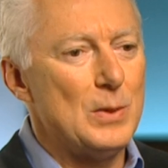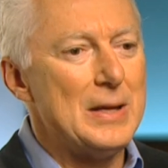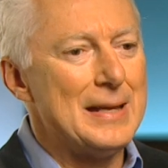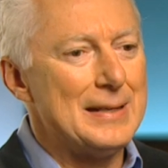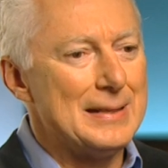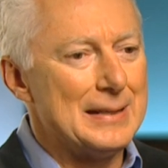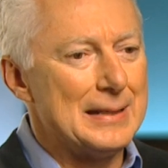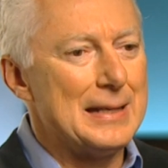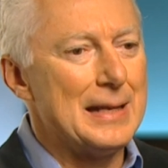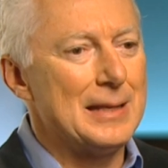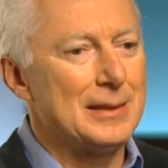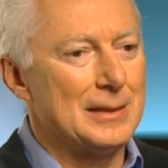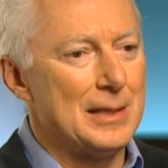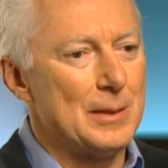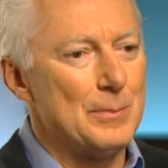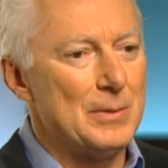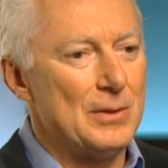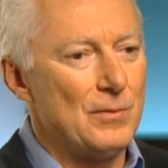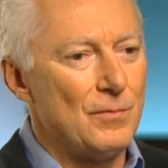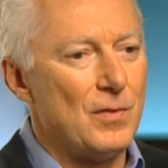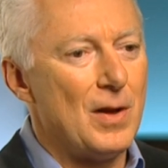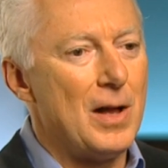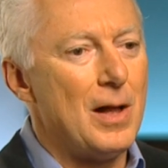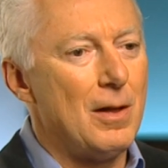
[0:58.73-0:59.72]
We had to get them
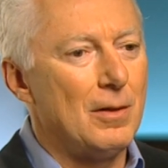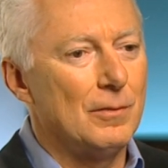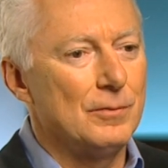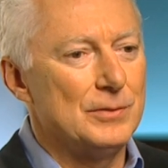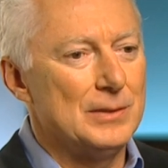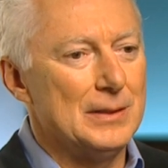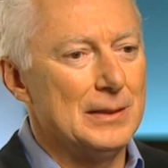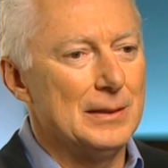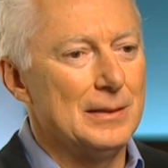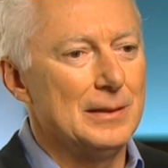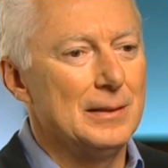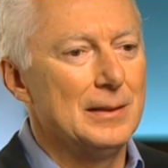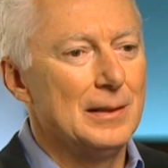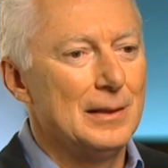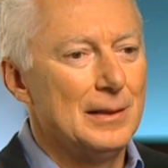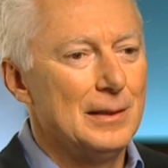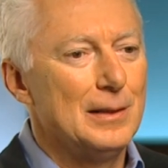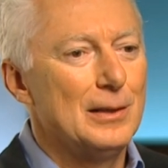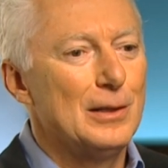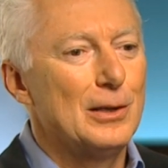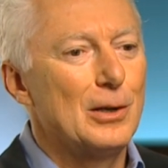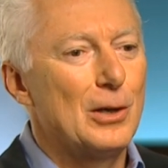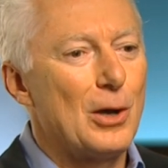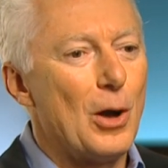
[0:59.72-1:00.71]
involved in
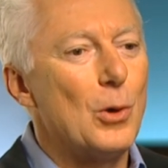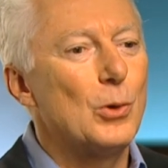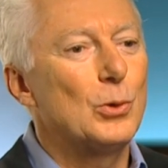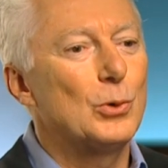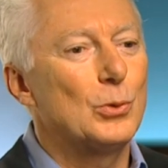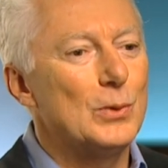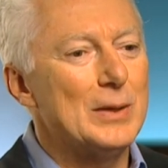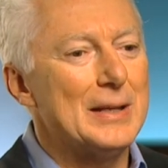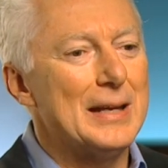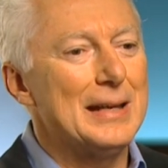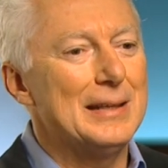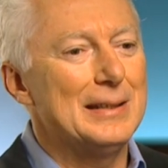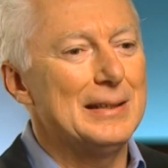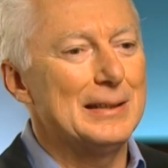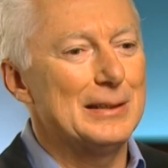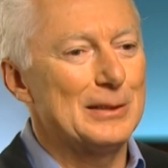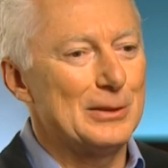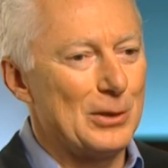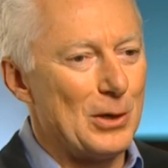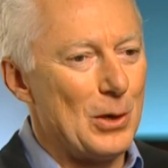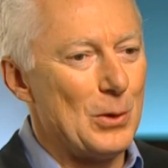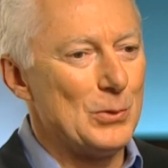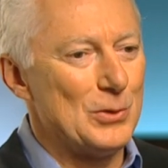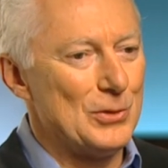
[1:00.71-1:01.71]
co-creating
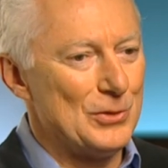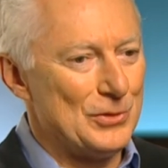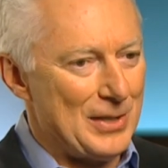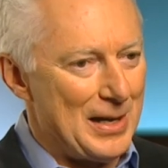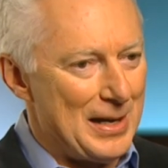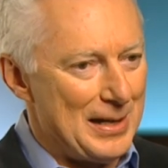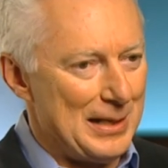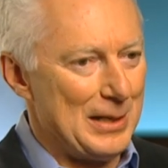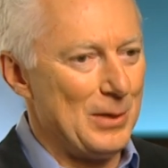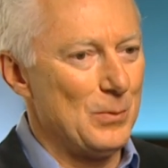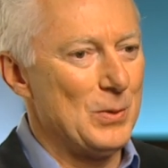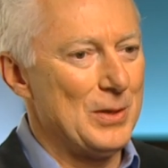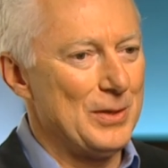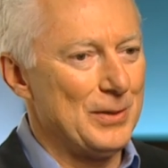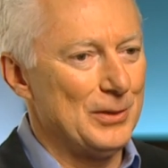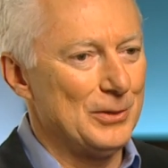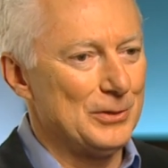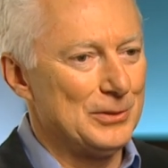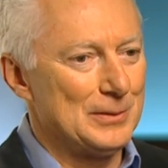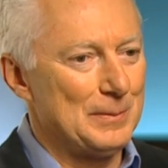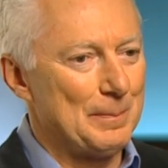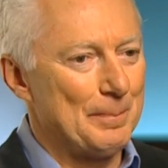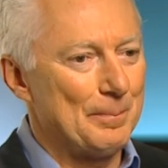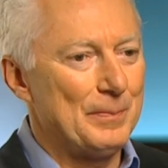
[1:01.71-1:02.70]
and co-designing with
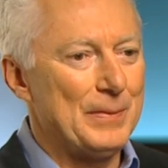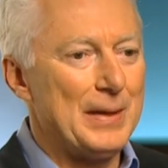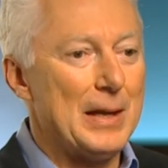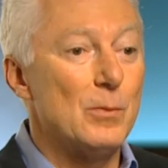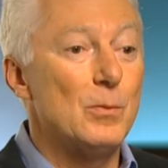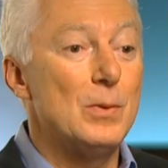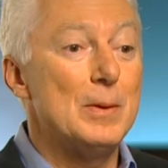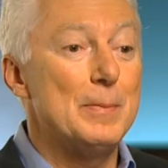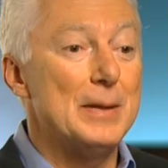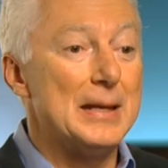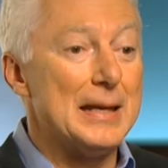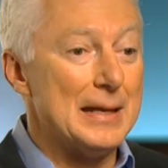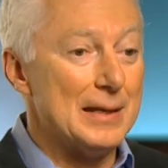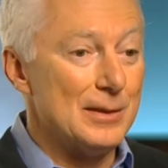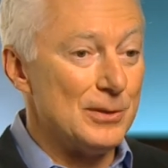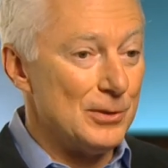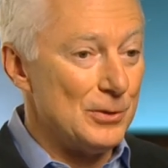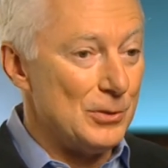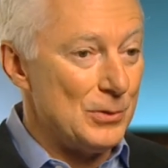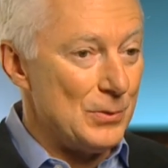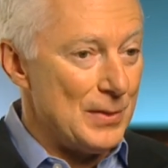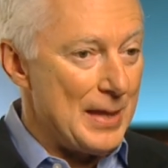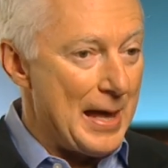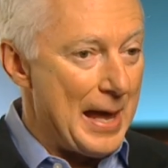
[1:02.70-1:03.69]
us, and we began
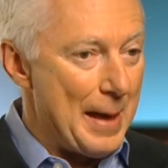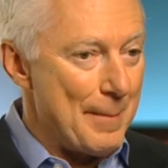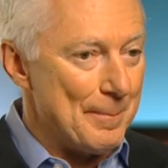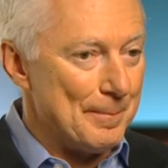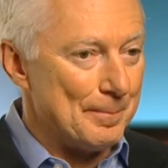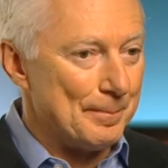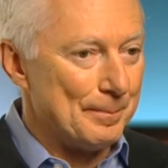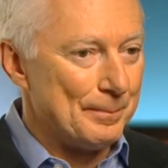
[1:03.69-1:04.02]
to do that.